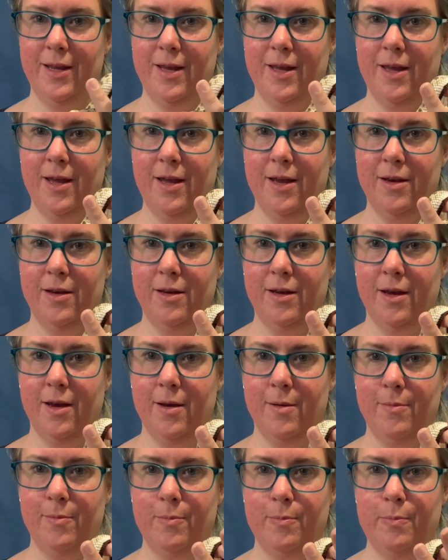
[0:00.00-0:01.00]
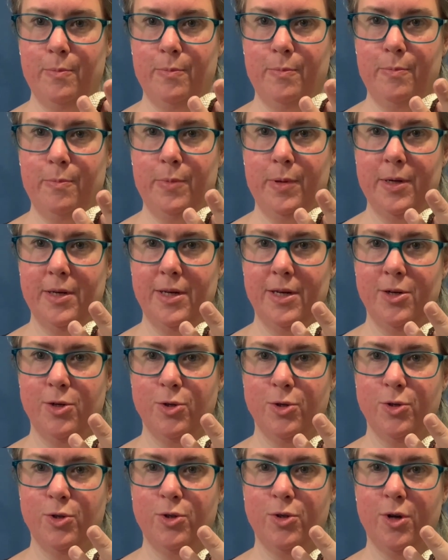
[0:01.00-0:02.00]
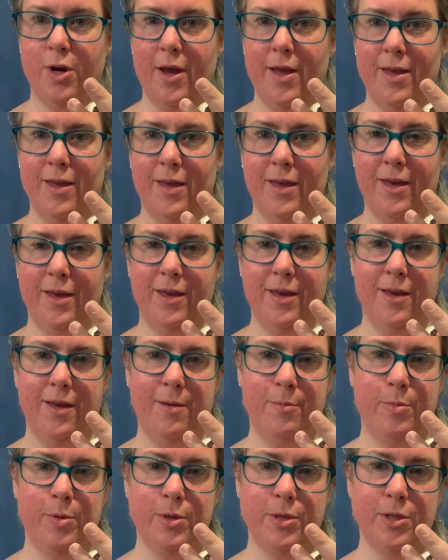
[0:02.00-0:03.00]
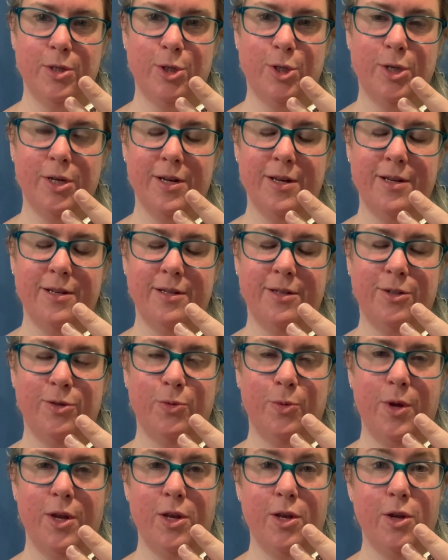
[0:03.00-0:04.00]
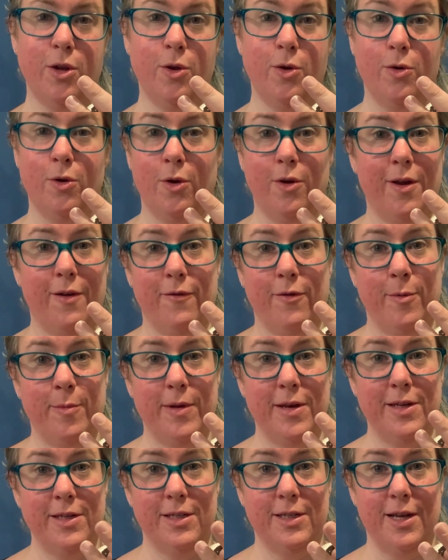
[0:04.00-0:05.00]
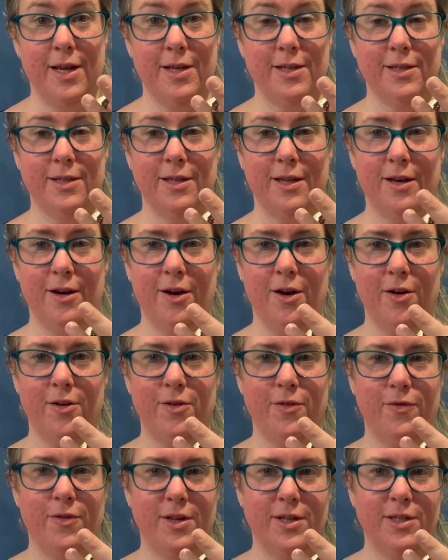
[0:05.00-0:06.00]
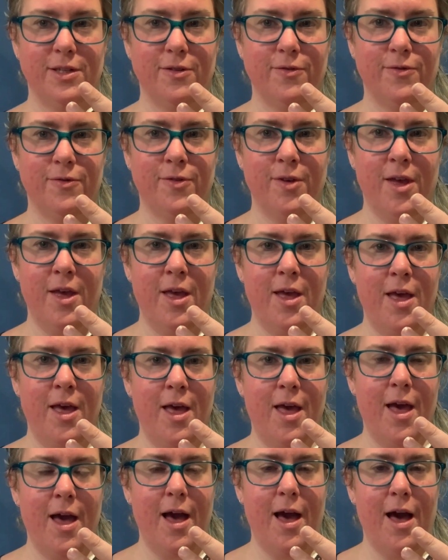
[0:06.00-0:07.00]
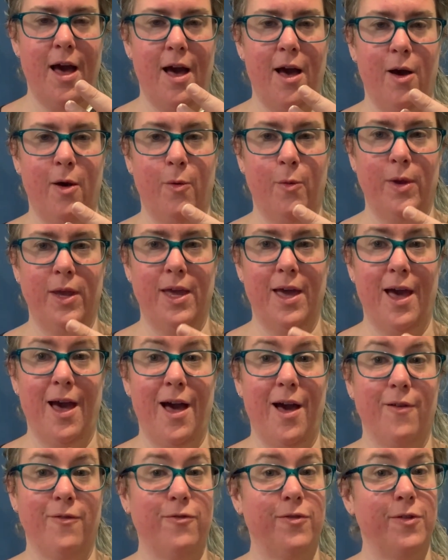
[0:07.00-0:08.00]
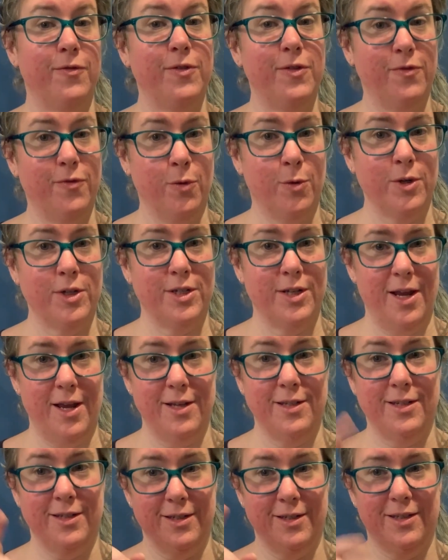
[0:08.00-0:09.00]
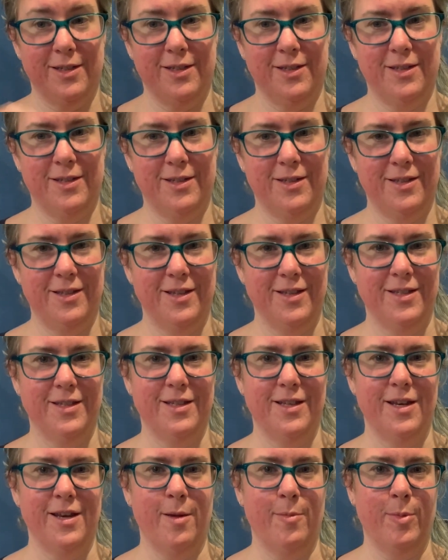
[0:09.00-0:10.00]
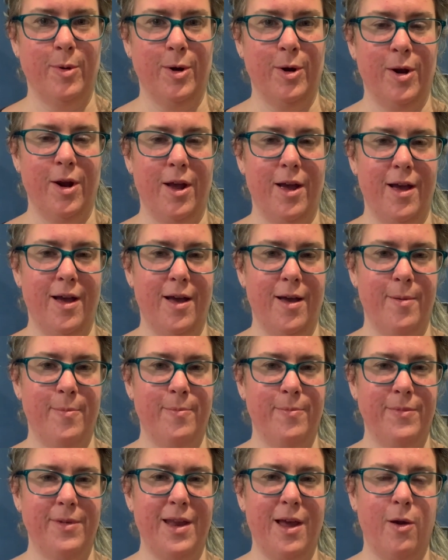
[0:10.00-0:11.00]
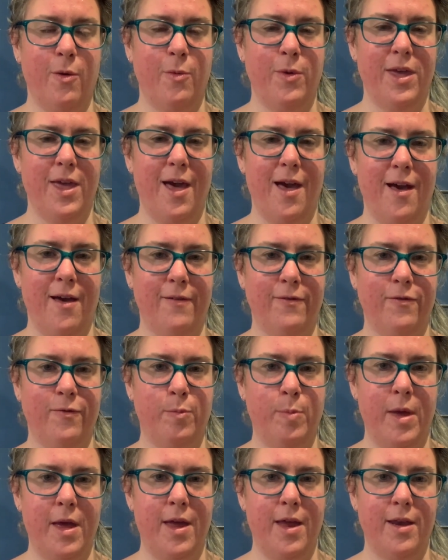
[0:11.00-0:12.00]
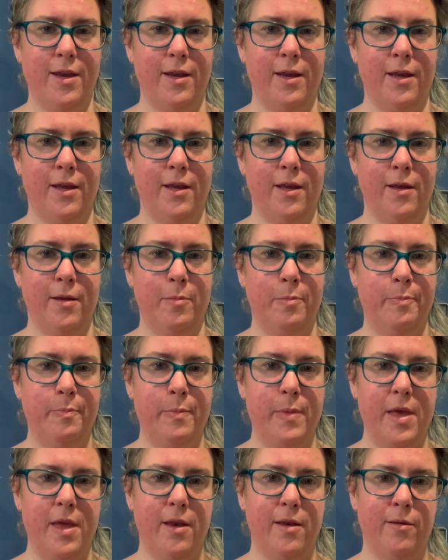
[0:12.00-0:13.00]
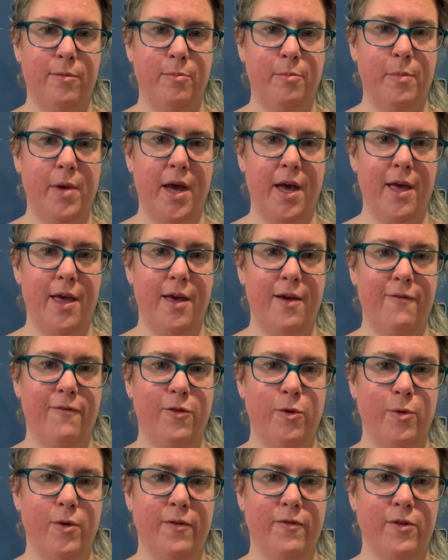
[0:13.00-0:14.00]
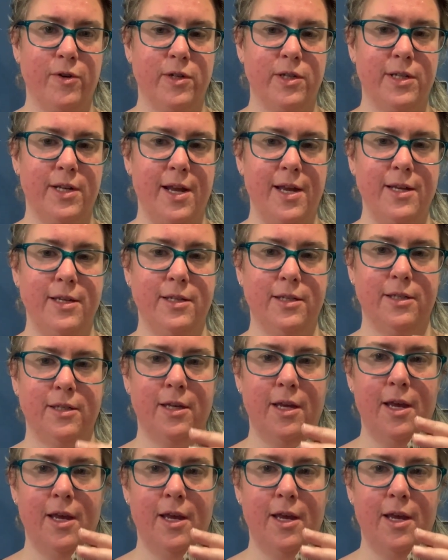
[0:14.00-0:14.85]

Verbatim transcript: and potential strike positions when you don't have very many snakes that are defensive. We have 54 snakes, that's the number. Now, we have been bitten by a few different snakes.